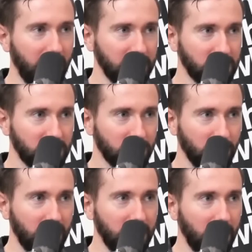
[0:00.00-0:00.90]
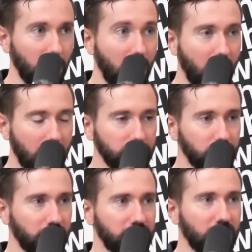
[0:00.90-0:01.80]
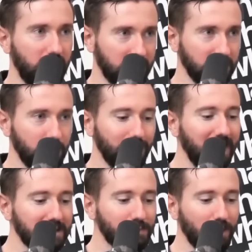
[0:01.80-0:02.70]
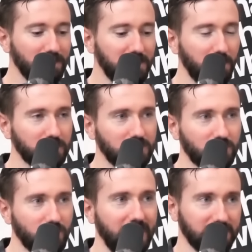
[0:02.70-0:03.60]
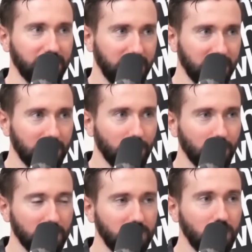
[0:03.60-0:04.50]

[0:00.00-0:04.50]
guys right now. I'm just talking to you. That is probably the most attractive thing a girl